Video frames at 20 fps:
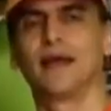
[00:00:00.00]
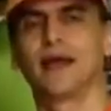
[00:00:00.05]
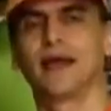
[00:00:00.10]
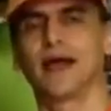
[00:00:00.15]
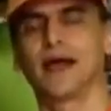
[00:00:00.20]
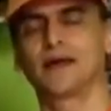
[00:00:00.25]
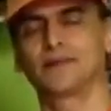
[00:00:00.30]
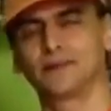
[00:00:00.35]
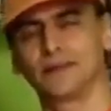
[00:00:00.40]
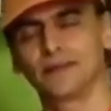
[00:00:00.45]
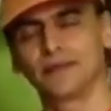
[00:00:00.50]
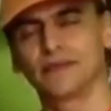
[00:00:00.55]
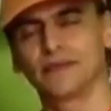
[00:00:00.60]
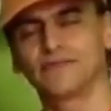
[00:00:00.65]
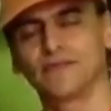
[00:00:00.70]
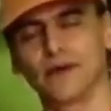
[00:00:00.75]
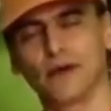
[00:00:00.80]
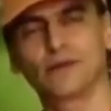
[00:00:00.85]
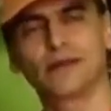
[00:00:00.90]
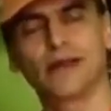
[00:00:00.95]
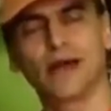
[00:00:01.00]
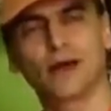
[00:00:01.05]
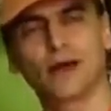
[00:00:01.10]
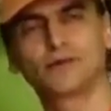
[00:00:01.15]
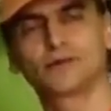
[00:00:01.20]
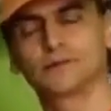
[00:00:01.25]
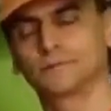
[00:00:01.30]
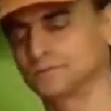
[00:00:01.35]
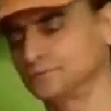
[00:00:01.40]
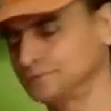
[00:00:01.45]
until they found
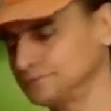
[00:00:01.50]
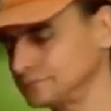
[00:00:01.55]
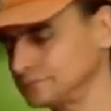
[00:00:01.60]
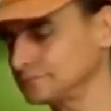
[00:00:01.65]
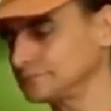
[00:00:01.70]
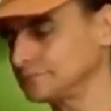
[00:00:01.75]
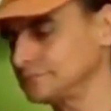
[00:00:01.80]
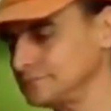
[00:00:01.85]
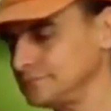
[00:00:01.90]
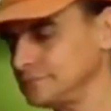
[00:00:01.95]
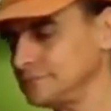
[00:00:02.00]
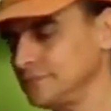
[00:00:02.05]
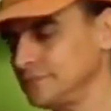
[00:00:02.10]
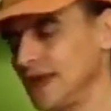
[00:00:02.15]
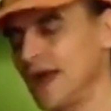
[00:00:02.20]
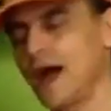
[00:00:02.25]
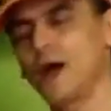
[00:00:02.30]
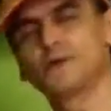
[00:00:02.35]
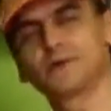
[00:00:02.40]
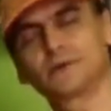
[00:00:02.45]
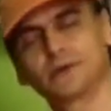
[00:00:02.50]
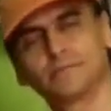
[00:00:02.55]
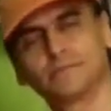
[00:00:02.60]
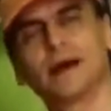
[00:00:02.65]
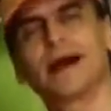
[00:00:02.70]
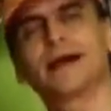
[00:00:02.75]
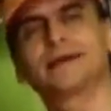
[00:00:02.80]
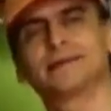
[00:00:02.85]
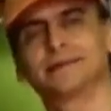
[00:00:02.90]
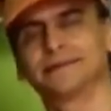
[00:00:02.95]
out how to
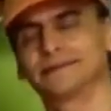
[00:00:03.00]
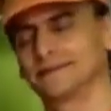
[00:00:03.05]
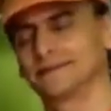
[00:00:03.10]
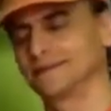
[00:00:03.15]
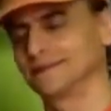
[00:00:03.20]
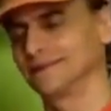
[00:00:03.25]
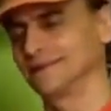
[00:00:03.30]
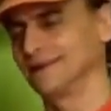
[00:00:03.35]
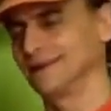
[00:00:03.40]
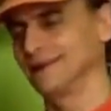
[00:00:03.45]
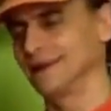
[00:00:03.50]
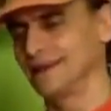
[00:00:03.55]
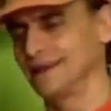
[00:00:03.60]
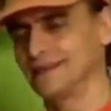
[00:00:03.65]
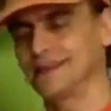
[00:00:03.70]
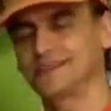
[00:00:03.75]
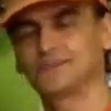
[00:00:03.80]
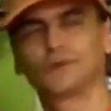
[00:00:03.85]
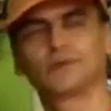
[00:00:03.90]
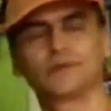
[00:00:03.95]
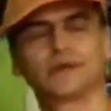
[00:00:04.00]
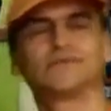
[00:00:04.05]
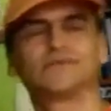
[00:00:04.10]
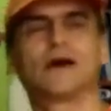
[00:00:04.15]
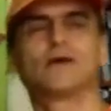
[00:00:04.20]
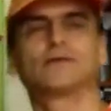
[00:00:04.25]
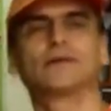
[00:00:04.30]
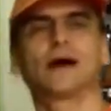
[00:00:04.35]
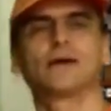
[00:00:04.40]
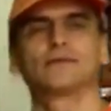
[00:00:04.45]
combine it. And that's what they
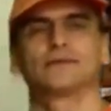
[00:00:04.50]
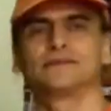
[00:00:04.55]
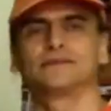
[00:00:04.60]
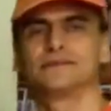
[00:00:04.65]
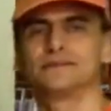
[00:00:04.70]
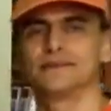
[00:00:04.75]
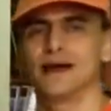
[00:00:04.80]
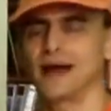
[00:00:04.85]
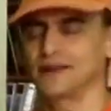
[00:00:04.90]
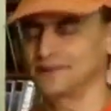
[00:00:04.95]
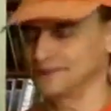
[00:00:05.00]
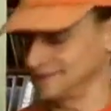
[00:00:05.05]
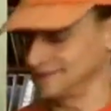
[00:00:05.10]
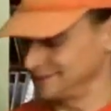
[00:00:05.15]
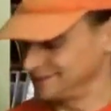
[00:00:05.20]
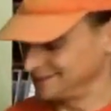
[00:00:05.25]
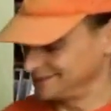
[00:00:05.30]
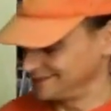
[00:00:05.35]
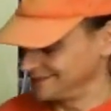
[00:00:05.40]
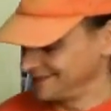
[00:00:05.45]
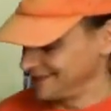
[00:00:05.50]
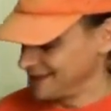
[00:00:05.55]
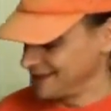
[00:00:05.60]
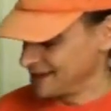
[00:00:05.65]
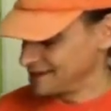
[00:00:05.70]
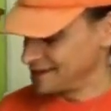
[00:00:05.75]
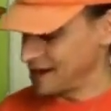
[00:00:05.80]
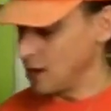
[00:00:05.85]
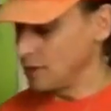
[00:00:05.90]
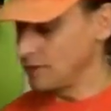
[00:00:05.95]
found out in the articles.
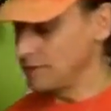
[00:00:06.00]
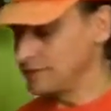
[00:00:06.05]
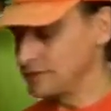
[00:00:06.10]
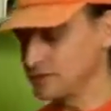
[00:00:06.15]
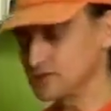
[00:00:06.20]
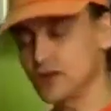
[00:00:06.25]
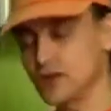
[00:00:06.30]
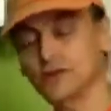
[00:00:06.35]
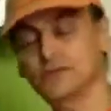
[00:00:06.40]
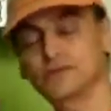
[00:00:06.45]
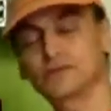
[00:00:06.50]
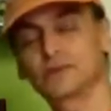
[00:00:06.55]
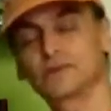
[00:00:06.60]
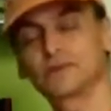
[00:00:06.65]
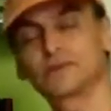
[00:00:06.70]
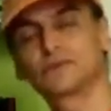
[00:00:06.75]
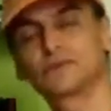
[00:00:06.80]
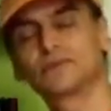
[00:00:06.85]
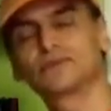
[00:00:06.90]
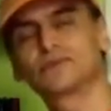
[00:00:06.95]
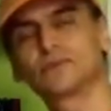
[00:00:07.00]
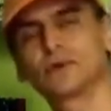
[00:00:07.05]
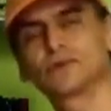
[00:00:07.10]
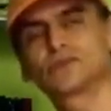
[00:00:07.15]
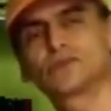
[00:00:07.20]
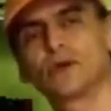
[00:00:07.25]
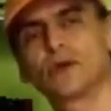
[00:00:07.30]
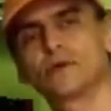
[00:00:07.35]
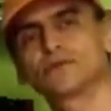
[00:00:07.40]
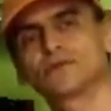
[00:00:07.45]
And now the research, research
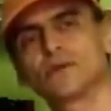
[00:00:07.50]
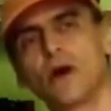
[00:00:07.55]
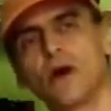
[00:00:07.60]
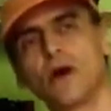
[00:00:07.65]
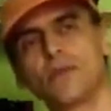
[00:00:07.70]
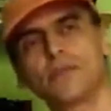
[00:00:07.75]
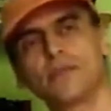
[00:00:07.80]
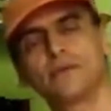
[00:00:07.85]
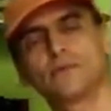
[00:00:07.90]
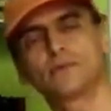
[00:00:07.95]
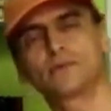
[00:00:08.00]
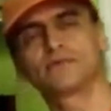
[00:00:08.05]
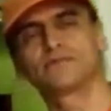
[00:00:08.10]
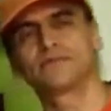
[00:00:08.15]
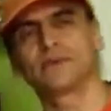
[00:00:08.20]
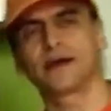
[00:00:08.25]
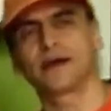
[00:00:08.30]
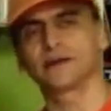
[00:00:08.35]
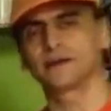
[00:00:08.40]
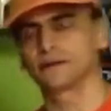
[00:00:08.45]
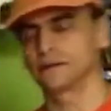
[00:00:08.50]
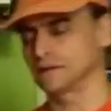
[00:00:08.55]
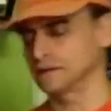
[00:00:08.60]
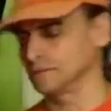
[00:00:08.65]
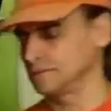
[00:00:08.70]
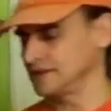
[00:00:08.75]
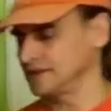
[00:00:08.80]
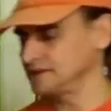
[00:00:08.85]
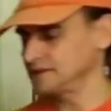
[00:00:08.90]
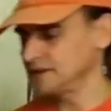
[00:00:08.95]
goes on, they want to find
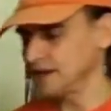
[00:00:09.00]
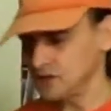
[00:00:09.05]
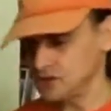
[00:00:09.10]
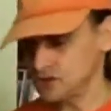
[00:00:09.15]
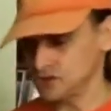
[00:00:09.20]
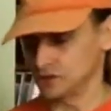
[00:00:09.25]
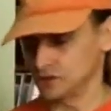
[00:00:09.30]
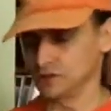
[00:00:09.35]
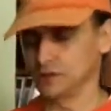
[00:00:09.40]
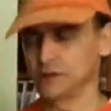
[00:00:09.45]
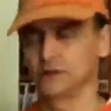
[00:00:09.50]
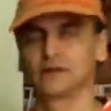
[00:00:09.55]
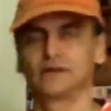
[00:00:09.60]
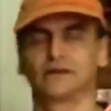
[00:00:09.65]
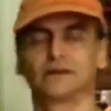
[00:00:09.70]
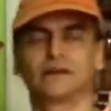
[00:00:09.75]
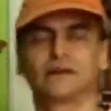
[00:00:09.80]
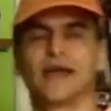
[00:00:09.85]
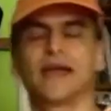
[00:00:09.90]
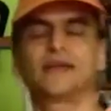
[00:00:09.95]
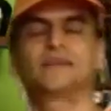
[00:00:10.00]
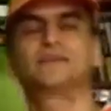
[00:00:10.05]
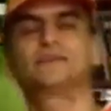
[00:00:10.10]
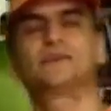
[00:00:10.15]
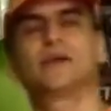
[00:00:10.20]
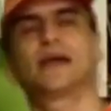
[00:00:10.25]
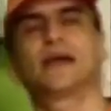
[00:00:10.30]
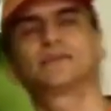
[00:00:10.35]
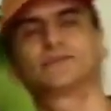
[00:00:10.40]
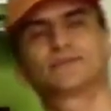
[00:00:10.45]
a medication,
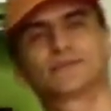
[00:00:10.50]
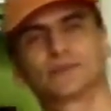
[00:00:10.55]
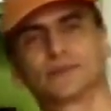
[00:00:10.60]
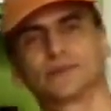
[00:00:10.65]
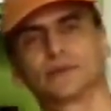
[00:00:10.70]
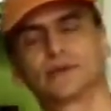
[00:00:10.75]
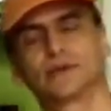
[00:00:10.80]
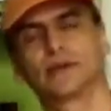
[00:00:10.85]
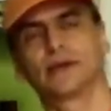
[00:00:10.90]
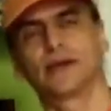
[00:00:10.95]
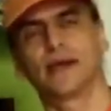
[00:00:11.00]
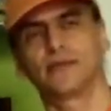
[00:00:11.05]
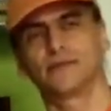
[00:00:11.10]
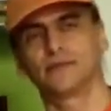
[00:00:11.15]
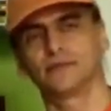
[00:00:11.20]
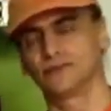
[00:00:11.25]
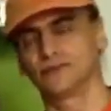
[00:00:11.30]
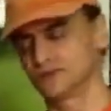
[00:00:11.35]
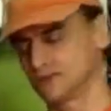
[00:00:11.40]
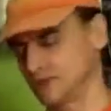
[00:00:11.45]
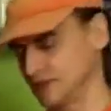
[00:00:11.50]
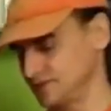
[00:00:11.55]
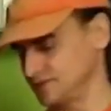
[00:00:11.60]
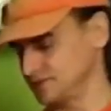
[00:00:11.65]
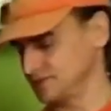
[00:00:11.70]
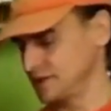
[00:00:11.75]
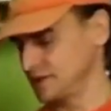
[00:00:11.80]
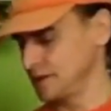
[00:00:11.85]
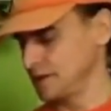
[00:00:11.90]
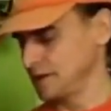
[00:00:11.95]
anti-cancer, and these
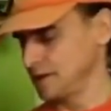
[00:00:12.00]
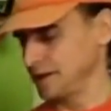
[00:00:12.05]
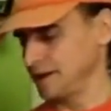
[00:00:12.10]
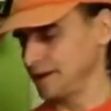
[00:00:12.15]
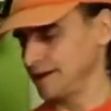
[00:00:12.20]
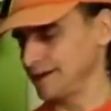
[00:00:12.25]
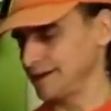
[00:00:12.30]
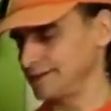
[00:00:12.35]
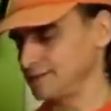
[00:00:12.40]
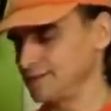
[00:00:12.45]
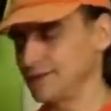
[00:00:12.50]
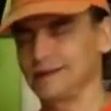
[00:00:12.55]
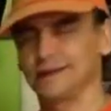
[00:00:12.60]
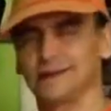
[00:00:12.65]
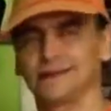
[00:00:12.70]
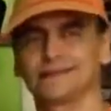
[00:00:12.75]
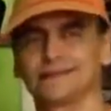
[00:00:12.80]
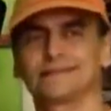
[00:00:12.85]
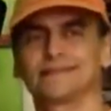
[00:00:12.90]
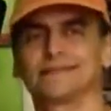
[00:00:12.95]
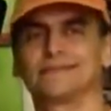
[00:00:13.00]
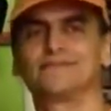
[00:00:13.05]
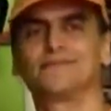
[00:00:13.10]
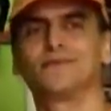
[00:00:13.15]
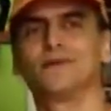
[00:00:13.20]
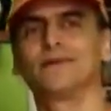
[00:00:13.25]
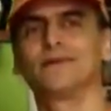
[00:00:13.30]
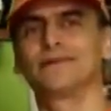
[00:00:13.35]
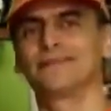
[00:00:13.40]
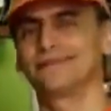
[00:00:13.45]
things. And really, it's in
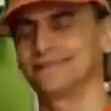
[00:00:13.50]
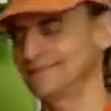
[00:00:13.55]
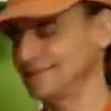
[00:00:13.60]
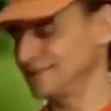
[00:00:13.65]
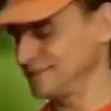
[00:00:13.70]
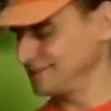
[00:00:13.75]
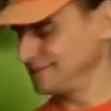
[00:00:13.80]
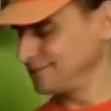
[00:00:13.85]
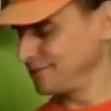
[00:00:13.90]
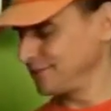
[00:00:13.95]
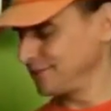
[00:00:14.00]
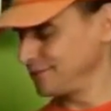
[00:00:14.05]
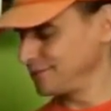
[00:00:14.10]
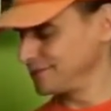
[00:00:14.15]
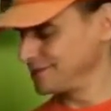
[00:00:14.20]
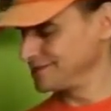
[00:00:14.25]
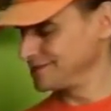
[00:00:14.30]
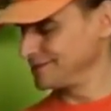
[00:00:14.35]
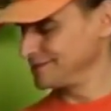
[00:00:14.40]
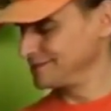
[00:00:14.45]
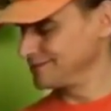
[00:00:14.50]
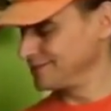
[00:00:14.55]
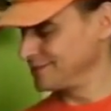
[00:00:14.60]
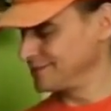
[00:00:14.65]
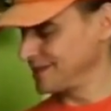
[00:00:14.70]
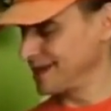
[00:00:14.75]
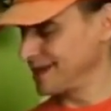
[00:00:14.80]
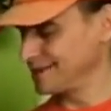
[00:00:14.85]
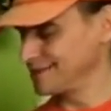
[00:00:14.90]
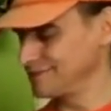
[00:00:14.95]
full, it's in full, it's in,
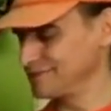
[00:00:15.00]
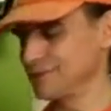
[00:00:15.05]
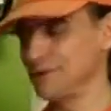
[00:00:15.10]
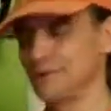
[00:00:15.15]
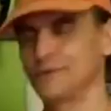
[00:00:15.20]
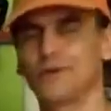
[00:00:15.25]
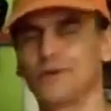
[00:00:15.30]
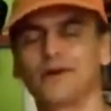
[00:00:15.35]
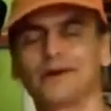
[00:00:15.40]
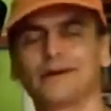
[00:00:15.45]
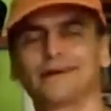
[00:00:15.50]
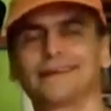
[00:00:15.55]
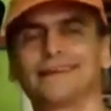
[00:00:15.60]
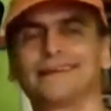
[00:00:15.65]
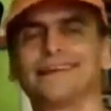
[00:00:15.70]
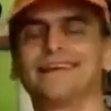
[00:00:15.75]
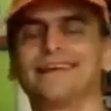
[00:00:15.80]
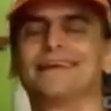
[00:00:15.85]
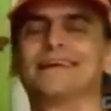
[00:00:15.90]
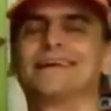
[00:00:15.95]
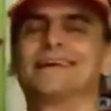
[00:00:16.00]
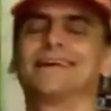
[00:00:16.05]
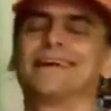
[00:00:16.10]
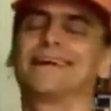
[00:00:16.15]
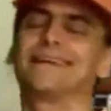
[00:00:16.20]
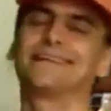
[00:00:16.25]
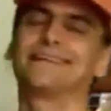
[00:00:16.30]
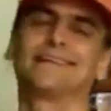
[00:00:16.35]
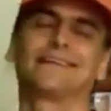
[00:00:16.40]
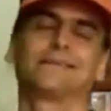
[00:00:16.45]
they're in full working,
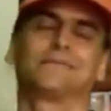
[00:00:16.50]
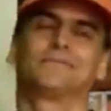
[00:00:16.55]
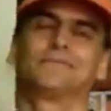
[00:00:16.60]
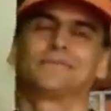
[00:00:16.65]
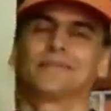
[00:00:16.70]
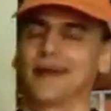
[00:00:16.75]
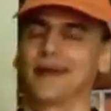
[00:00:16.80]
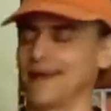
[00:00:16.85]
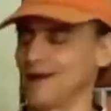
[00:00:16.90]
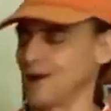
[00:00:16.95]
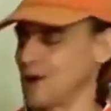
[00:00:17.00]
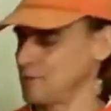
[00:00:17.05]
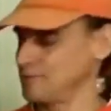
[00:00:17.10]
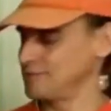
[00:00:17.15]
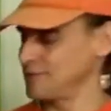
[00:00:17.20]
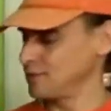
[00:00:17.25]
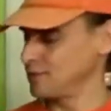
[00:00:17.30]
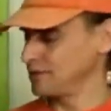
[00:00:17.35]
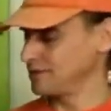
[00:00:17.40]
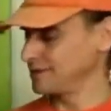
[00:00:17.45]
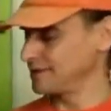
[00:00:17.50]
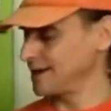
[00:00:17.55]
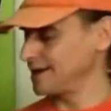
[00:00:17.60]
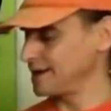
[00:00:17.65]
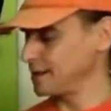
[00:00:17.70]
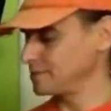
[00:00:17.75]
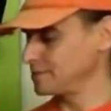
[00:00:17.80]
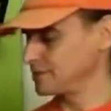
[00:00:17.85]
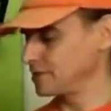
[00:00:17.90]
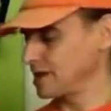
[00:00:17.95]
and um, I hope they will come
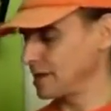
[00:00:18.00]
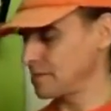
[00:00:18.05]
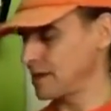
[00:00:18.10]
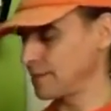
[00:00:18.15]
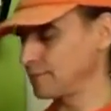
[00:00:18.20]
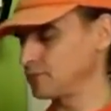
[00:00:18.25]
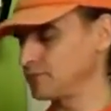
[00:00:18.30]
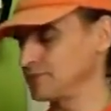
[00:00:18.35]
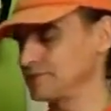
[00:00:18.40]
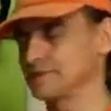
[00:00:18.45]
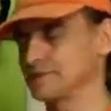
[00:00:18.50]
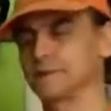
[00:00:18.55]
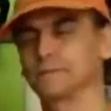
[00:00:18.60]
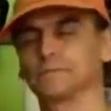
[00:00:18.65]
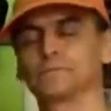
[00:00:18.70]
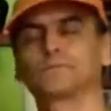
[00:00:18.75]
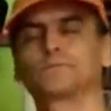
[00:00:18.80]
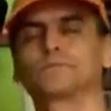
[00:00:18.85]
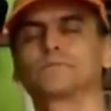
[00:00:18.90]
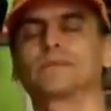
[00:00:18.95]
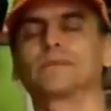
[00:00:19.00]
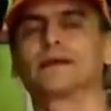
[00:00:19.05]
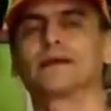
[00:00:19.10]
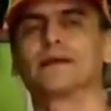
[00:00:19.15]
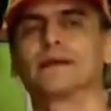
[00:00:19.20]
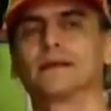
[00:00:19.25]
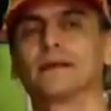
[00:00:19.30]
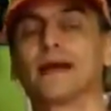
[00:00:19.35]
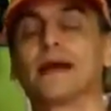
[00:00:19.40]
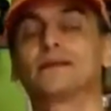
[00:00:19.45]
up, come up with um,
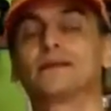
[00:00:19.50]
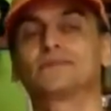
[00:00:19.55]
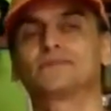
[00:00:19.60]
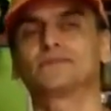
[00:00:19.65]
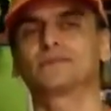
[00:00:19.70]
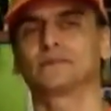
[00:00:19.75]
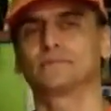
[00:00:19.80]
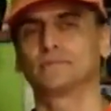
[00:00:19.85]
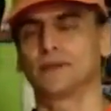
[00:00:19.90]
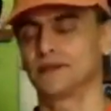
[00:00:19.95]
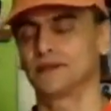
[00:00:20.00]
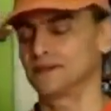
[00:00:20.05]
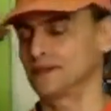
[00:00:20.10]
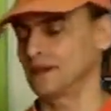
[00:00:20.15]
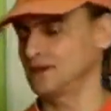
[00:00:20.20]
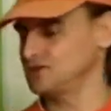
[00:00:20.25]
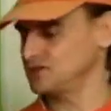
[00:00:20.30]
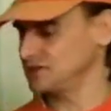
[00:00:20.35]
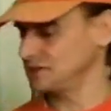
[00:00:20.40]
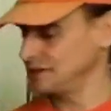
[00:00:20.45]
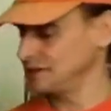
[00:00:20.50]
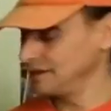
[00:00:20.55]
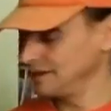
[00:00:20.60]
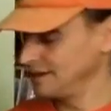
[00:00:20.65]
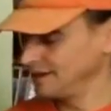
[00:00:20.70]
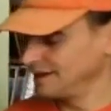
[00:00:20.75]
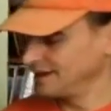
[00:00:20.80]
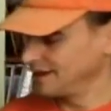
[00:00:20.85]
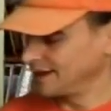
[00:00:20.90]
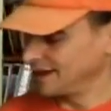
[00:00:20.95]
a nice uh, medication,
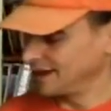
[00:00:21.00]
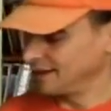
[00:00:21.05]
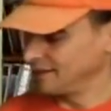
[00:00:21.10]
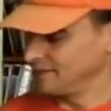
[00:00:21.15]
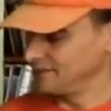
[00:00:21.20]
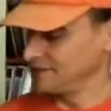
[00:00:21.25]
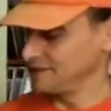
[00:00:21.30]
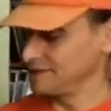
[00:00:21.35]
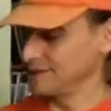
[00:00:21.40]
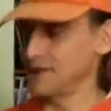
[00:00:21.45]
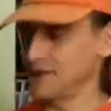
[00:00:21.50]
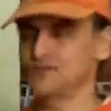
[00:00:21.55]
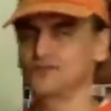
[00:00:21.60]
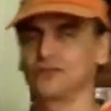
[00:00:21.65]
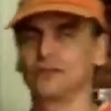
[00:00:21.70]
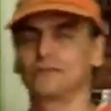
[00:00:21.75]
healthy, natural